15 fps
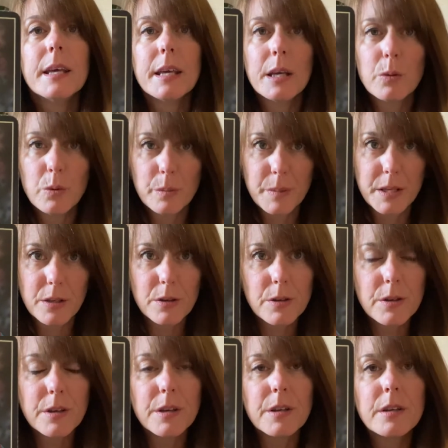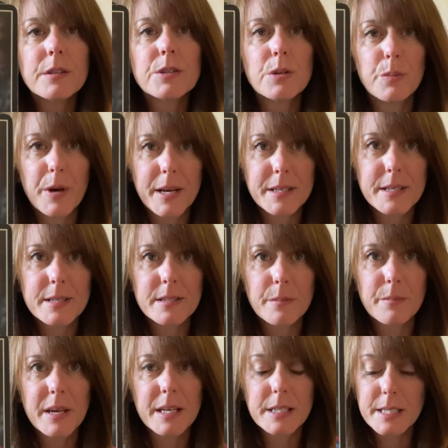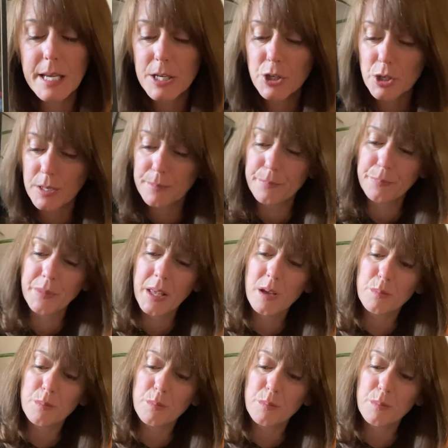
it would be good to practice some meditation.